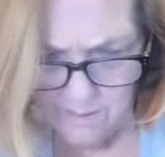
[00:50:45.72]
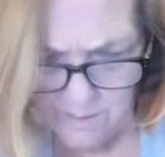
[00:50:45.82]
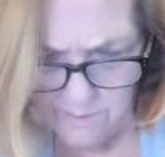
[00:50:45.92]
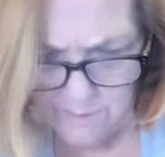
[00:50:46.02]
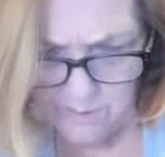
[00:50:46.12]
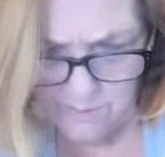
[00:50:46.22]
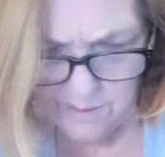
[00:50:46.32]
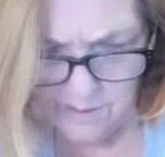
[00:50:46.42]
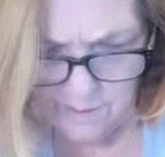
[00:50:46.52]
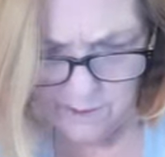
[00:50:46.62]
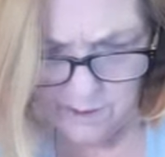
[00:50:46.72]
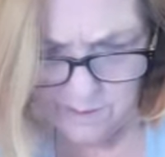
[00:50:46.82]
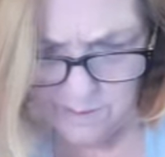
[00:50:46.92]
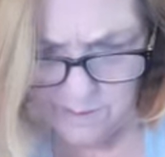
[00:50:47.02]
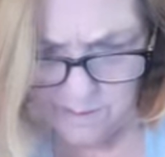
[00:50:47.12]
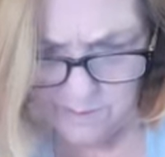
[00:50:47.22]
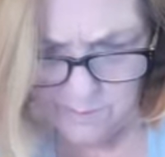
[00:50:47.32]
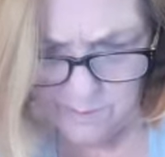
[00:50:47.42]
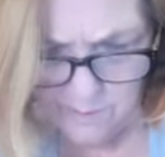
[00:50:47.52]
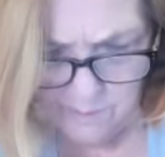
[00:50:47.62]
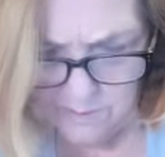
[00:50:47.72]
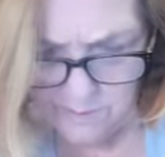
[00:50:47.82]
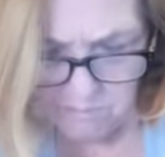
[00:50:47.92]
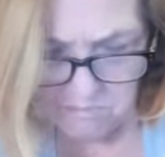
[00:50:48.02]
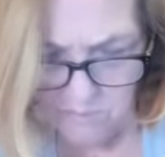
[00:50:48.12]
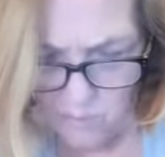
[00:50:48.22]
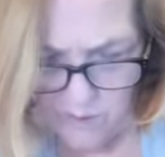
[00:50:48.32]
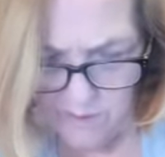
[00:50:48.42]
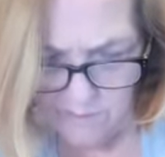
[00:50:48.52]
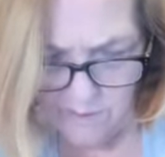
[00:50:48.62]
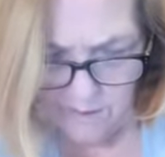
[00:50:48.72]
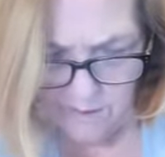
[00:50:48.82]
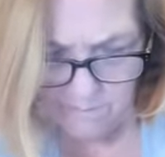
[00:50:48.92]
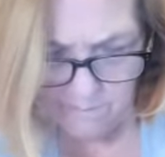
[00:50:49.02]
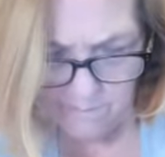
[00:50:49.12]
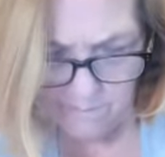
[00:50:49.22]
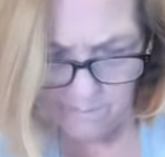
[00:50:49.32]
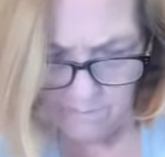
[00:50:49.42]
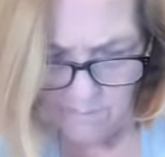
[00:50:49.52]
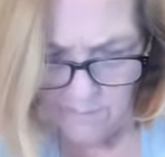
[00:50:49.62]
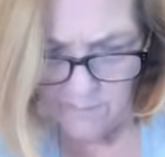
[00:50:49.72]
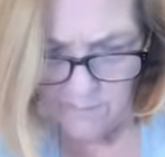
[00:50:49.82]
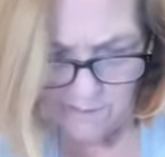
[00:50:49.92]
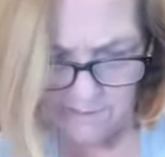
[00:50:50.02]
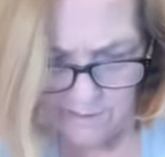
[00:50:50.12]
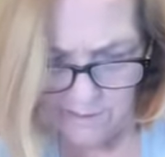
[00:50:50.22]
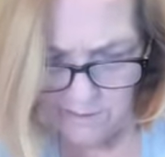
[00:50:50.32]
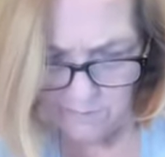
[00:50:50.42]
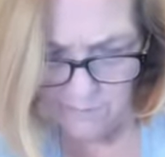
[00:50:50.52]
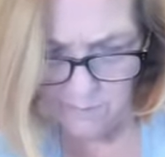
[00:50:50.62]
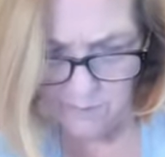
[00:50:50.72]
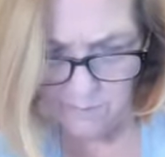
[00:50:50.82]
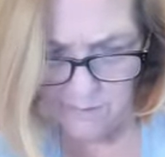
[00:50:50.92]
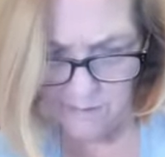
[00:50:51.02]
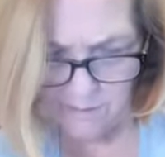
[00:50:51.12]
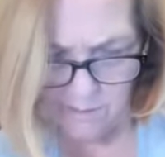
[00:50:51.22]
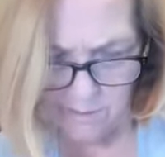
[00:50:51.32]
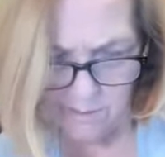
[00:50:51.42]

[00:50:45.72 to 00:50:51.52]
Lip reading: Silver tone snake chain necklace rectangle wave design. That's just the first one I saw.